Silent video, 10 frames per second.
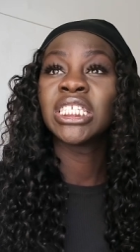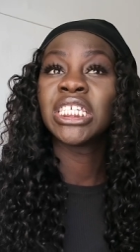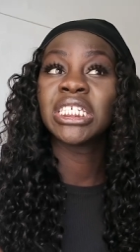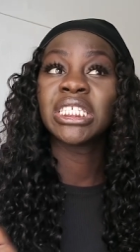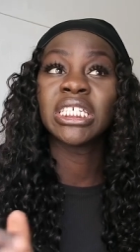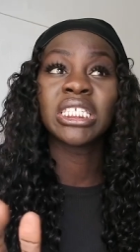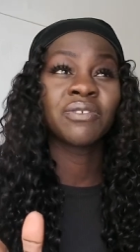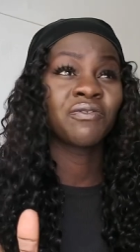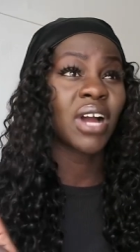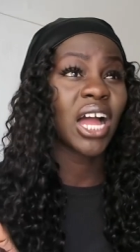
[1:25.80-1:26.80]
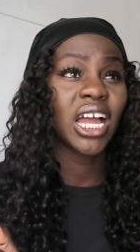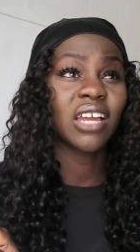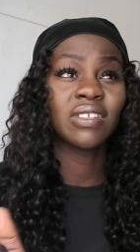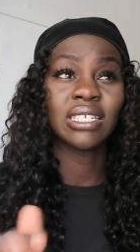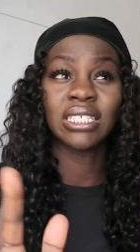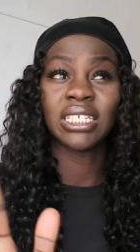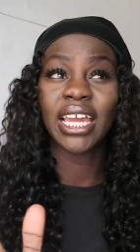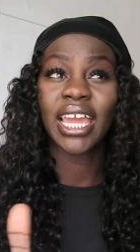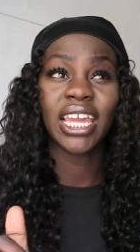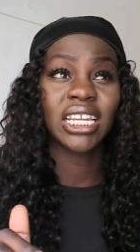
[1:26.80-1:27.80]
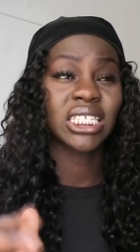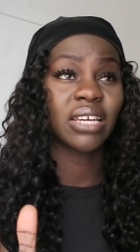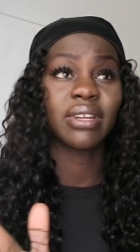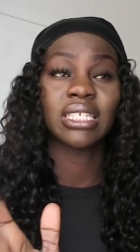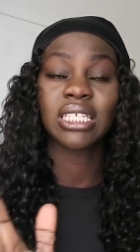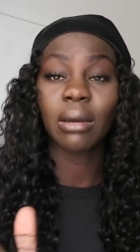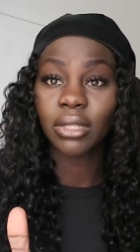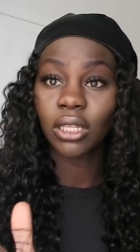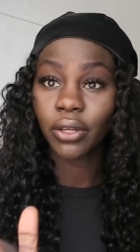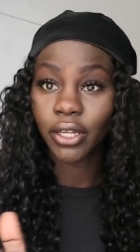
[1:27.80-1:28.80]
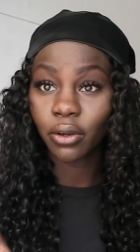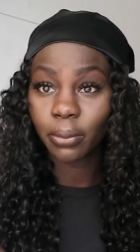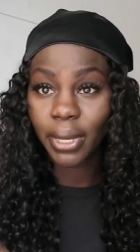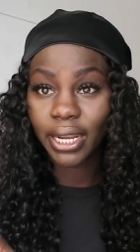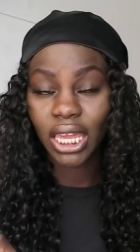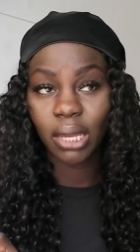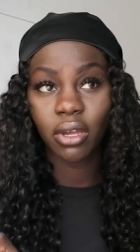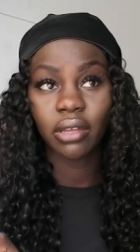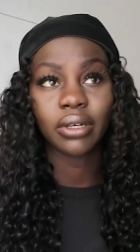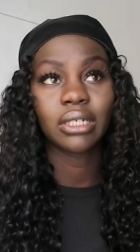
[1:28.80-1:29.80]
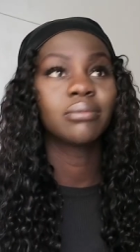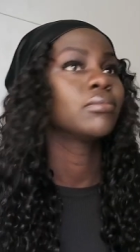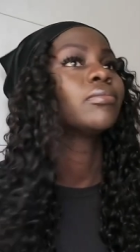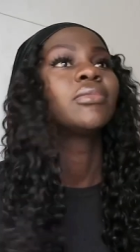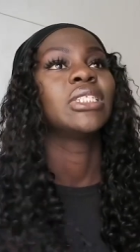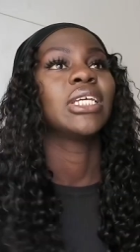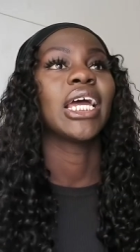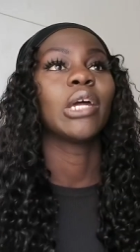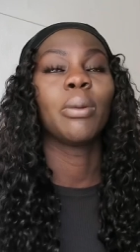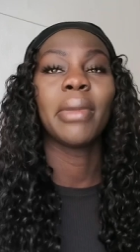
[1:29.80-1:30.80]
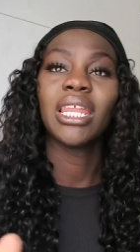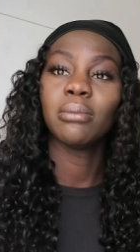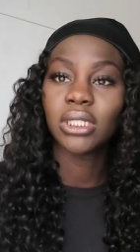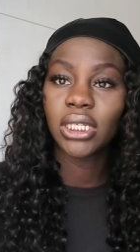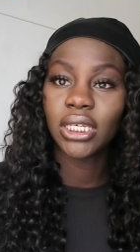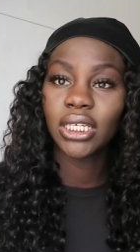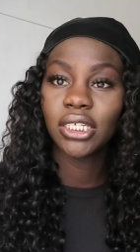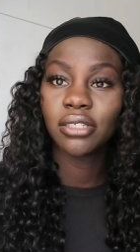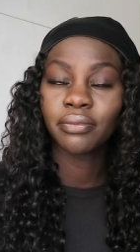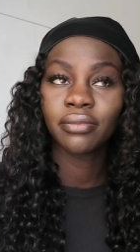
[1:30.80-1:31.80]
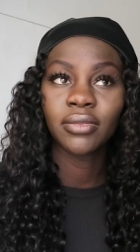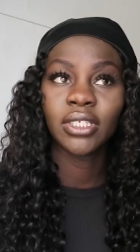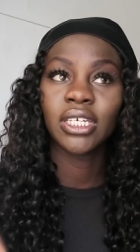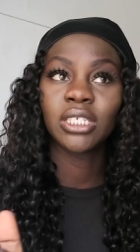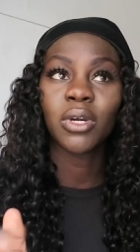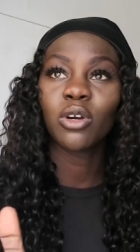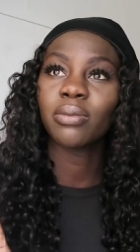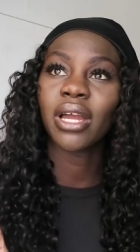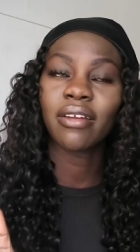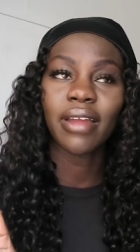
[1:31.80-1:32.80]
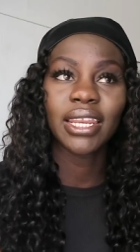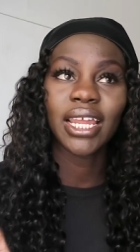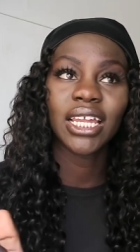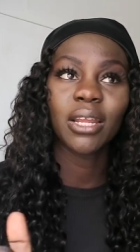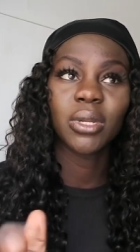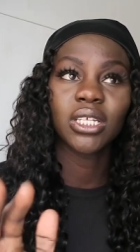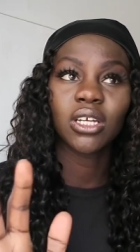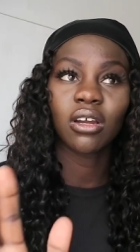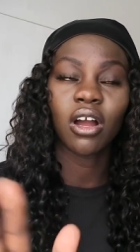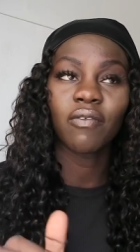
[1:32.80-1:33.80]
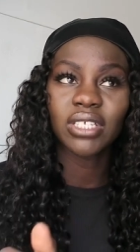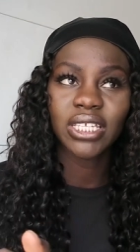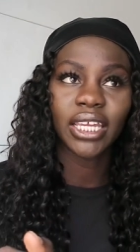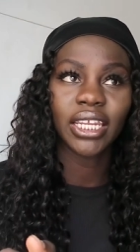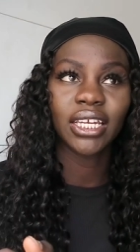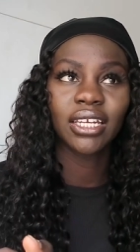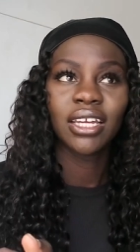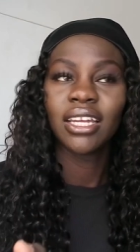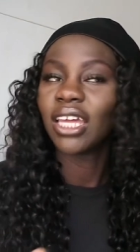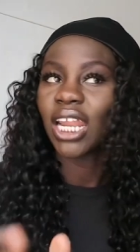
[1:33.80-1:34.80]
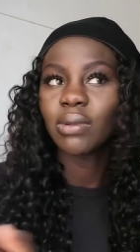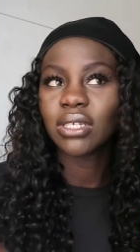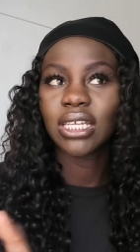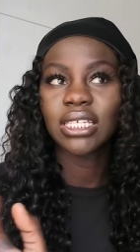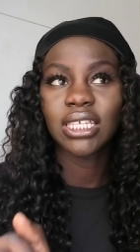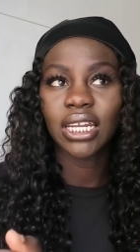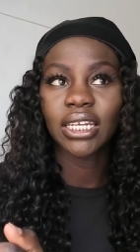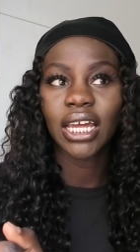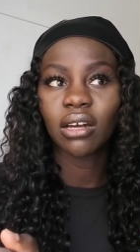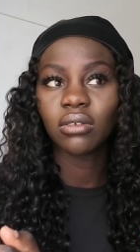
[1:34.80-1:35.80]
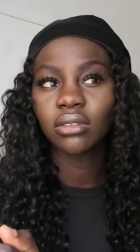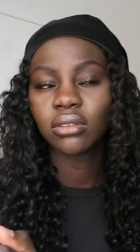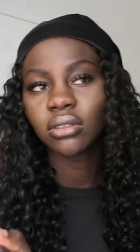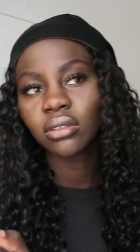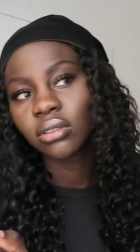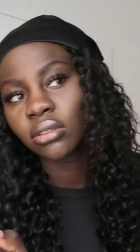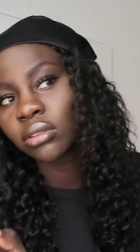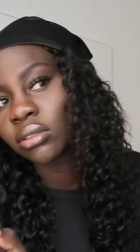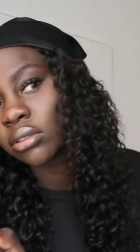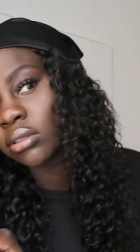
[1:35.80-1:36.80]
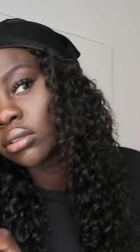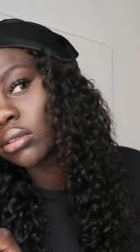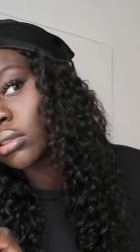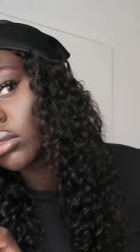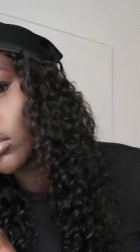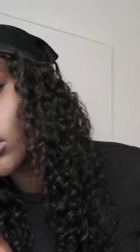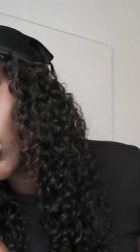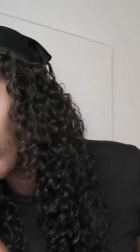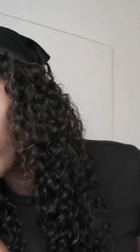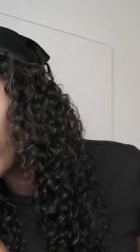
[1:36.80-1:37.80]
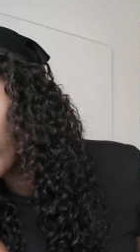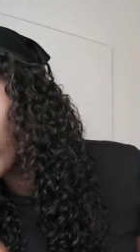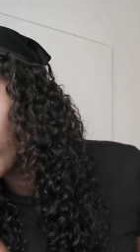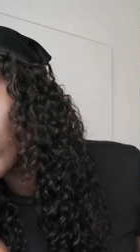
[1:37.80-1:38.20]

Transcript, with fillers: 65, 68, 70 something looking old man came over and we made him tea. He spoke with my granddad, he's conversating, and I'm just like sitting down. And